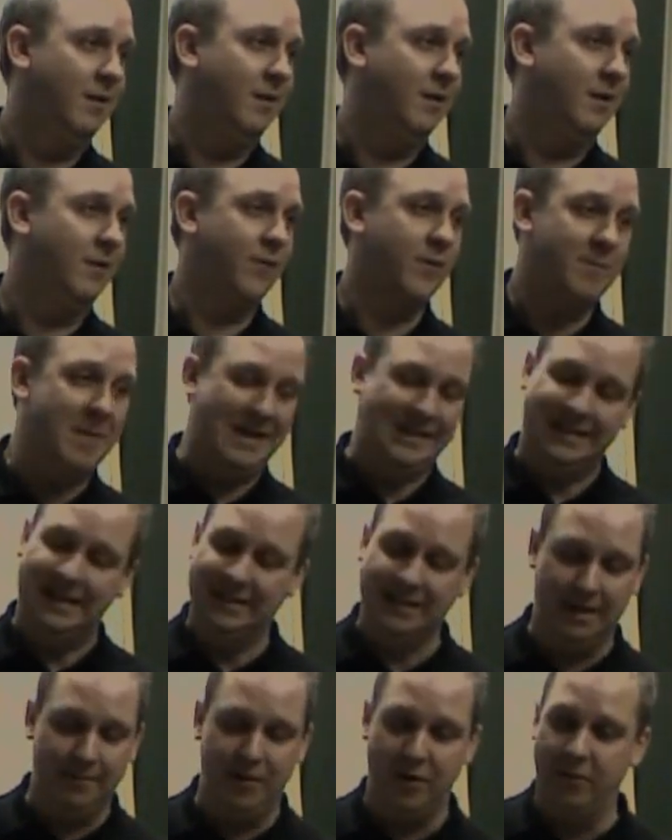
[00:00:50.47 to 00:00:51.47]
If somebody
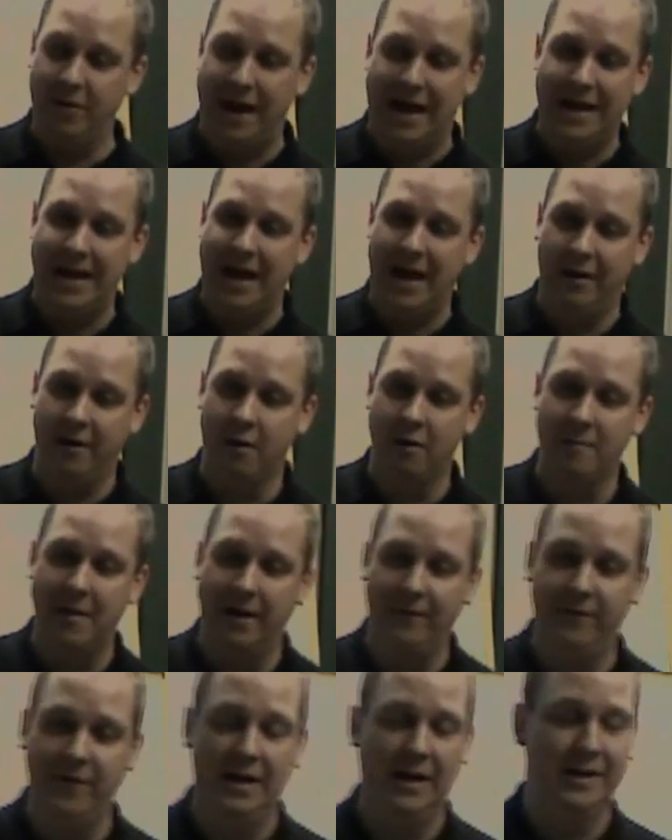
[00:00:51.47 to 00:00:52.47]
said something right now to hurt
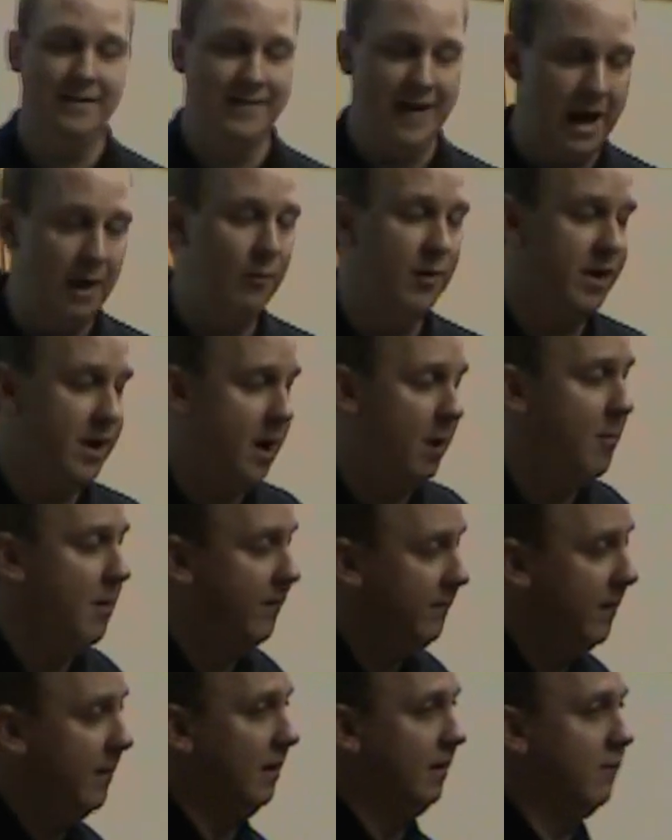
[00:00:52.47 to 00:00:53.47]
my feelings, I would know
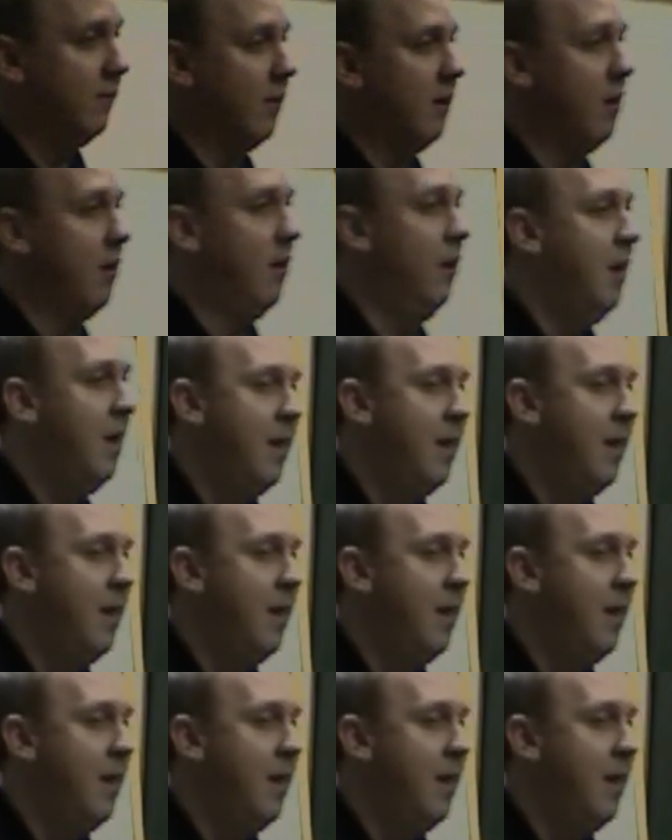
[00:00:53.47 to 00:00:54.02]
my feelings are hurt.